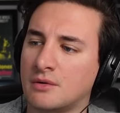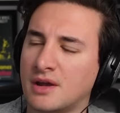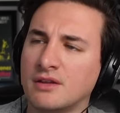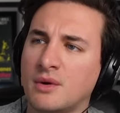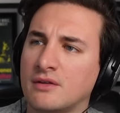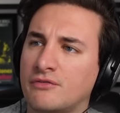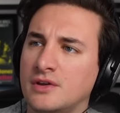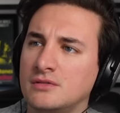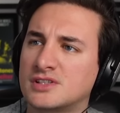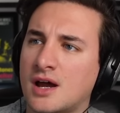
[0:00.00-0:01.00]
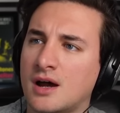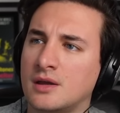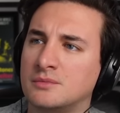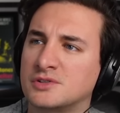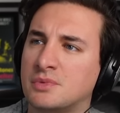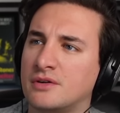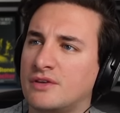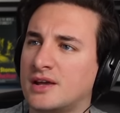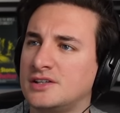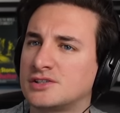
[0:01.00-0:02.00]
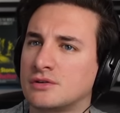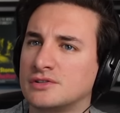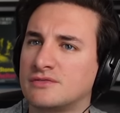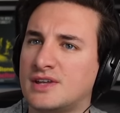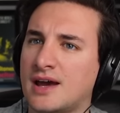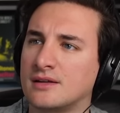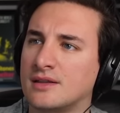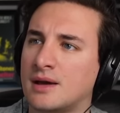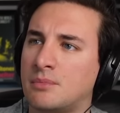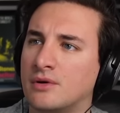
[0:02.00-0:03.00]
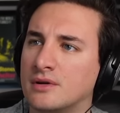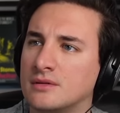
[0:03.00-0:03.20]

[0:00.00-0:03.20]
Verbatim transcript: He only went a few times, but have you any stories of Dan at that point?